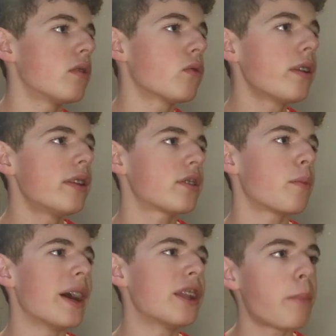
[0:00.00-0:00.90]
run this
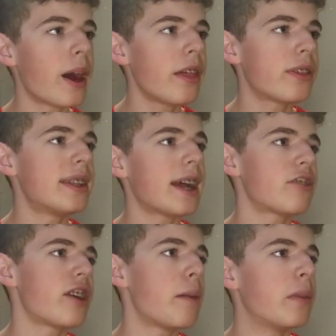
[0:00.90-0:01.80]
command
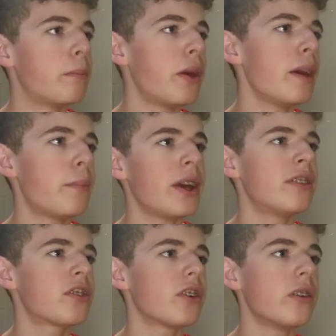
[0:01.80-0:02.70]
python-m pip
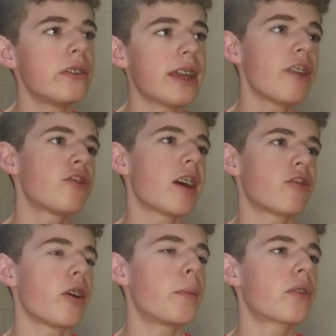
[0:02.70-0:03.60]
install
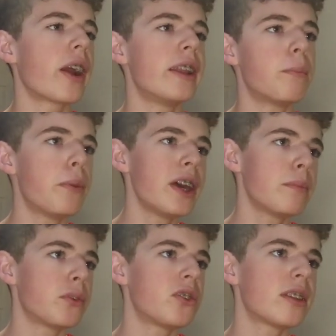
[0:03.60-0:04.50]
--upgrade
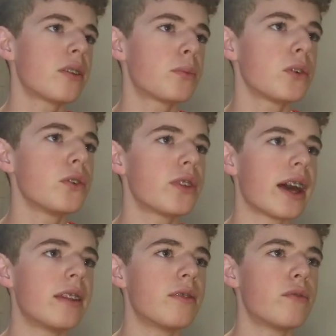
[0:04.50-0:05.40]
pip setup tools
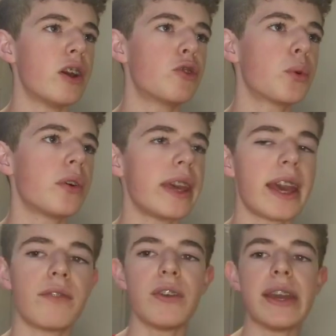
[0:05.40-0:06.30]
and virtual
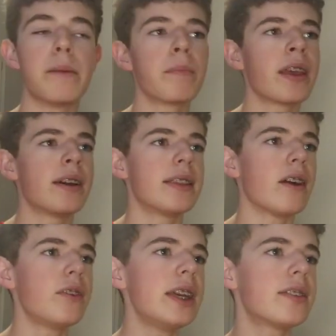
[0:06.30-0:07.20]
env.
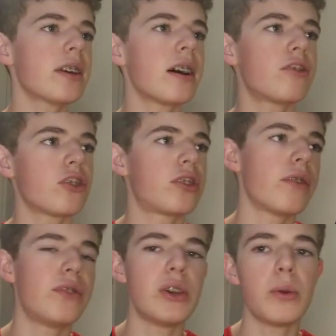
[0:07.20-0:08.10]
Now these are just
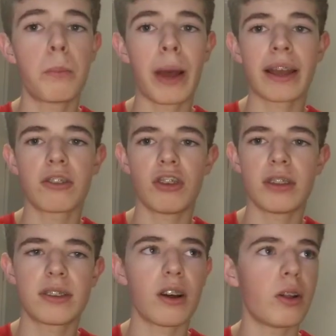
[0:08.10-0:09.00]
a few
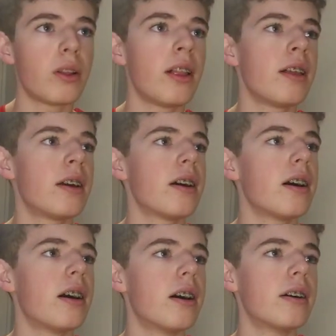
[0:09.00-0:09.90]
packages
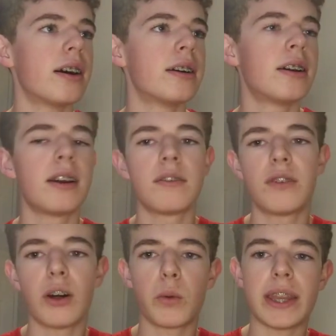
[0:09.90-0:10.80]
that
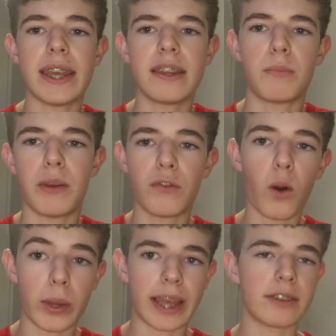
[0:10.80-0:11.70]
we need
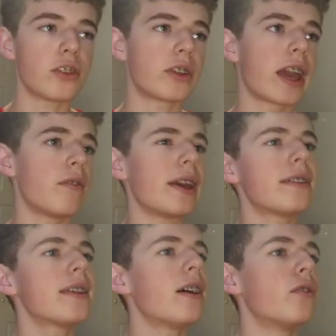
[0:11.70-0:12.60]
before we install Kivy
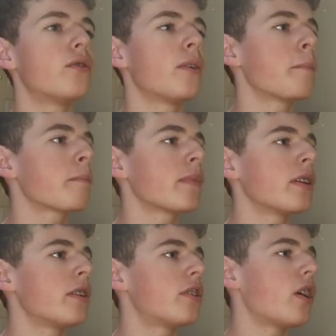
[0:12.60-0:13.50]
itself.
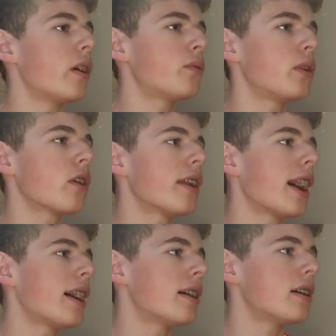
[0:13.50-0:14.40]
So if we run
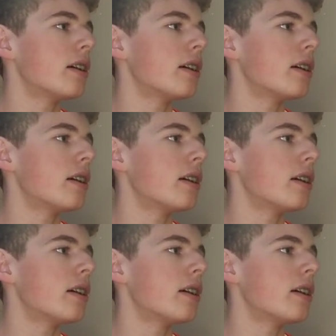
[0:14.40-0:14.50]
that,